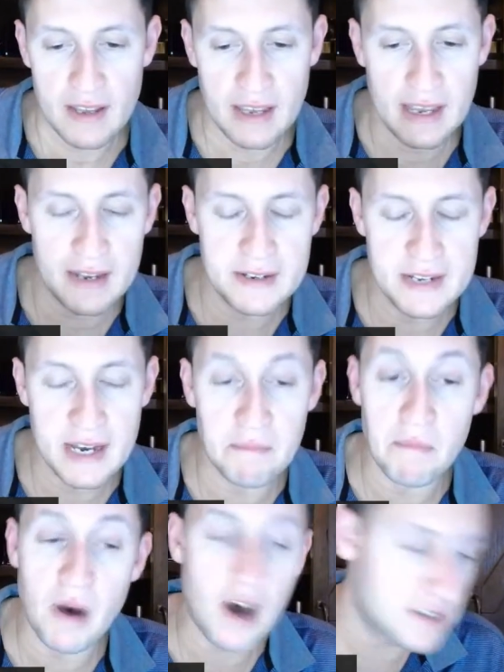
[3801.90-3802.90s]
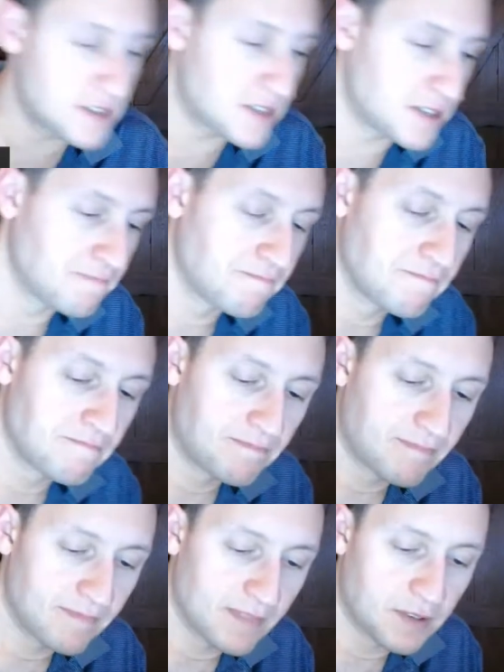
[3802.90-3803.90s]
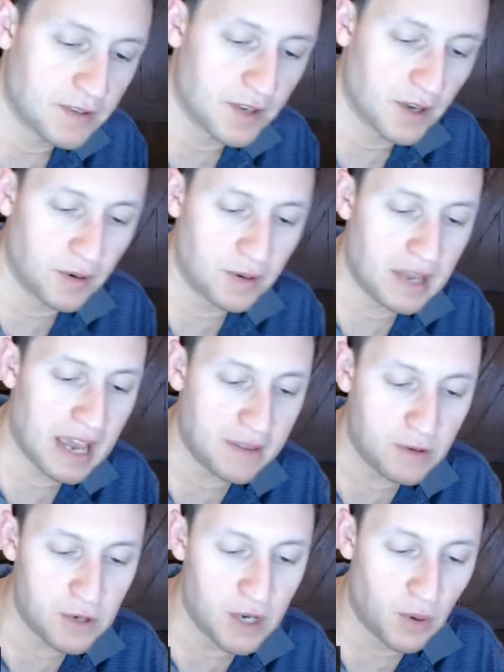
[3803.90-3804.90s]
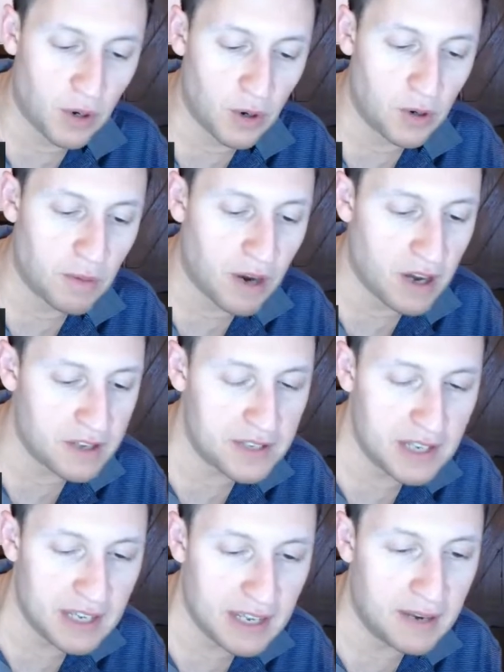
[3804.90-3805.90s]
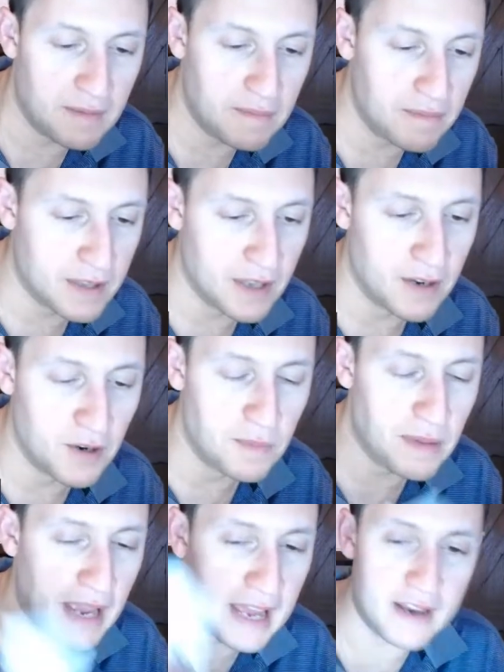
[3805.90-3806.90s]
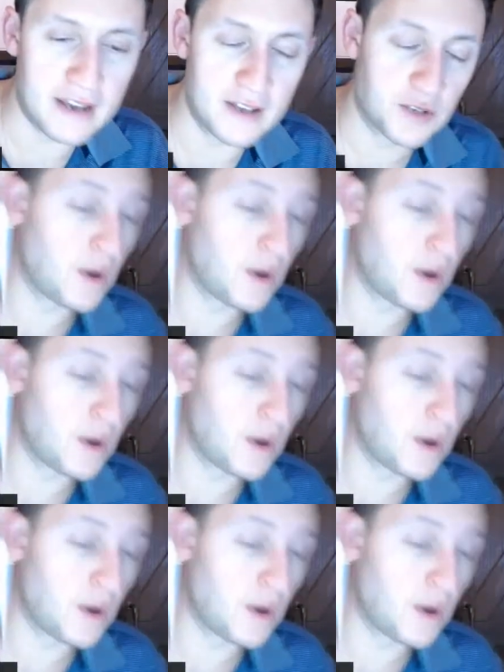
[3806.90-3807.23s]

and uh, moss. So yeah, there's no oak moss in the new Panda as